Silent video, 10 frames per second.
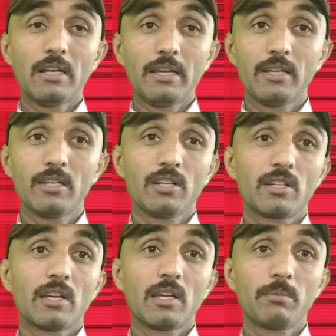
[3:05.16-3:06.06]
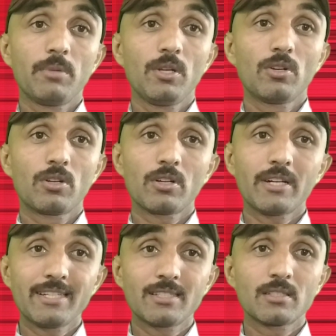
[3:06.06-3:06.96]
Like it can be your
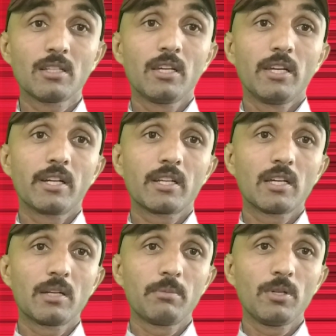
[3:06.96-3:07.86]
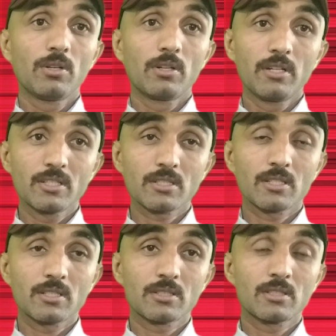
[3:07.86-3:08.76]
noise, it can be your
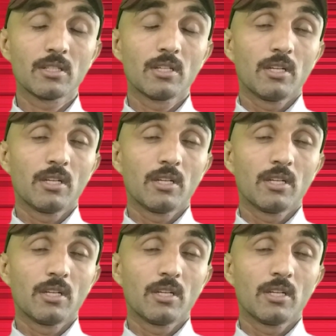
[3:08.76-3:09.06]
distance,